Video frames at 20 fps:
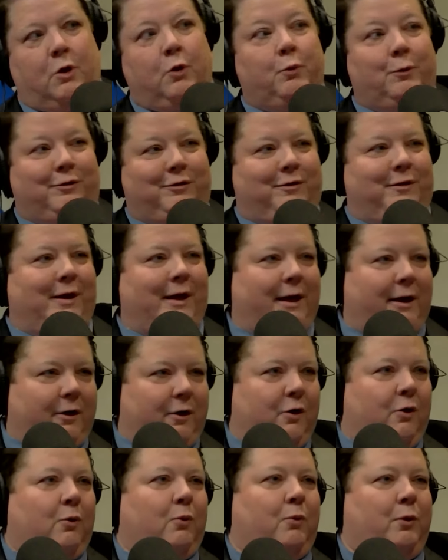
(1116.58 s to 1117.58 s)
was there
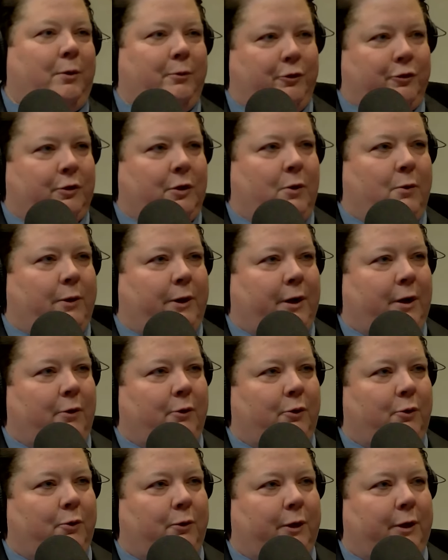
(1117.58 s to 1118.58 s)
or what was going
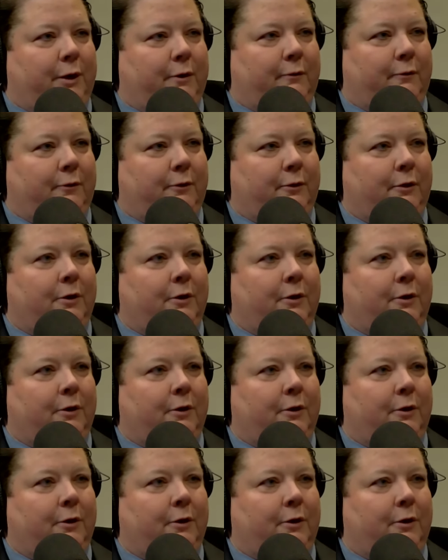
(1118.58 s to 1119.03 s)
on or whatever. I